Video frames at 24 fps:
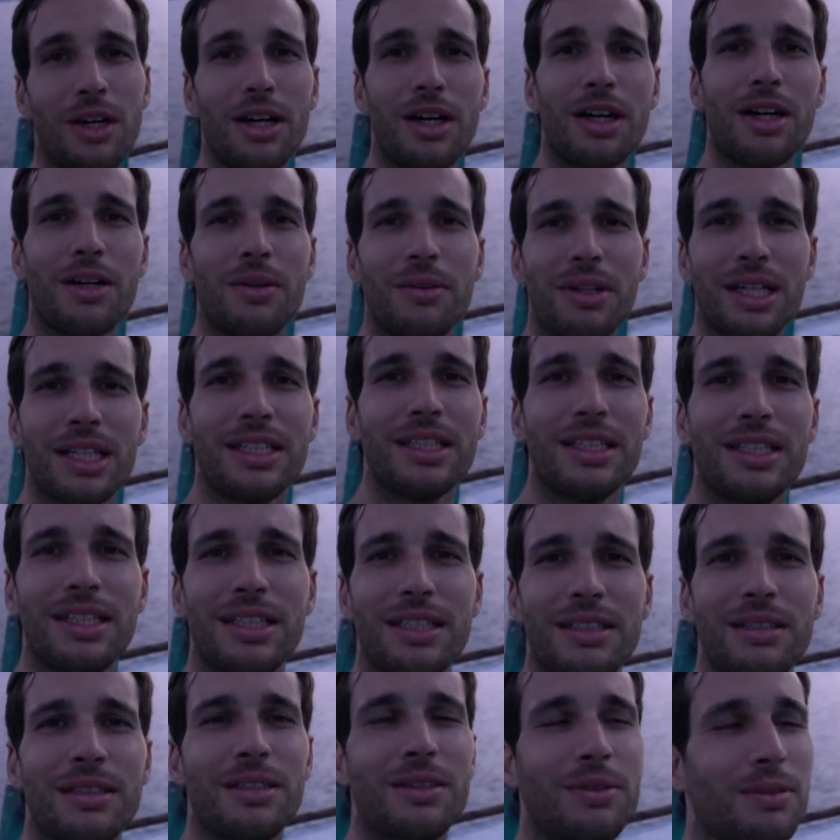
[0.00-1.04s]

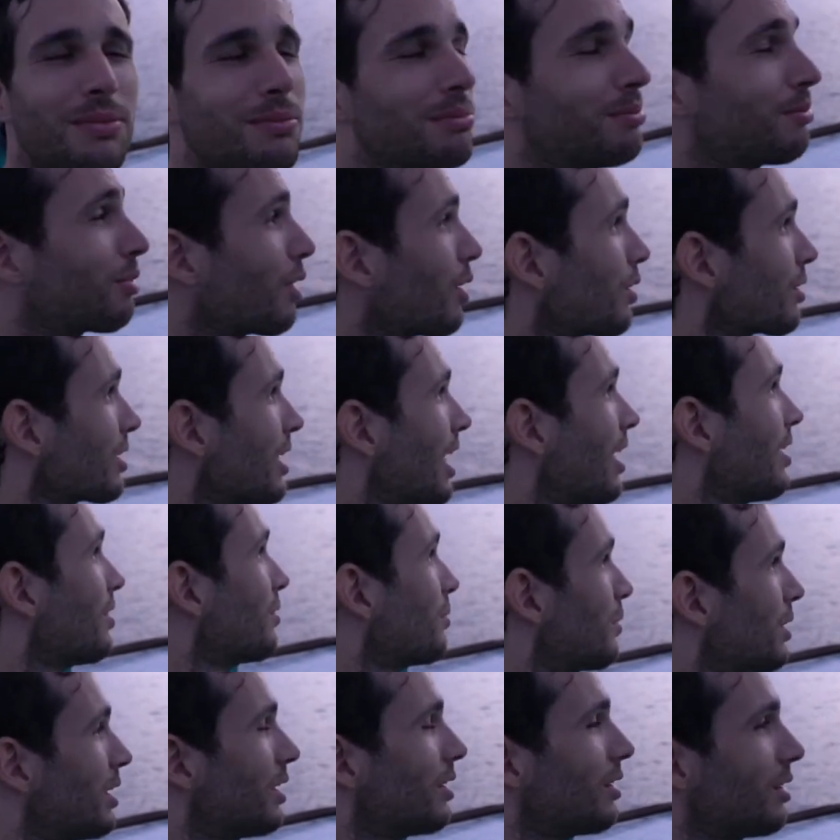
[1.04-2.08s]
already broke
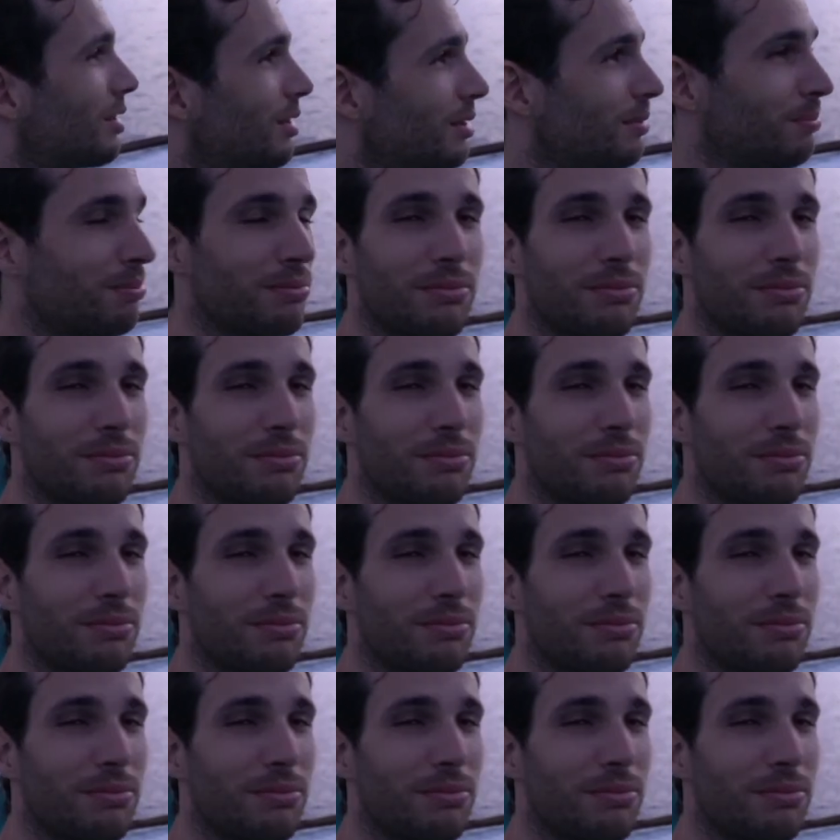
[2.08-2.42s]
down with the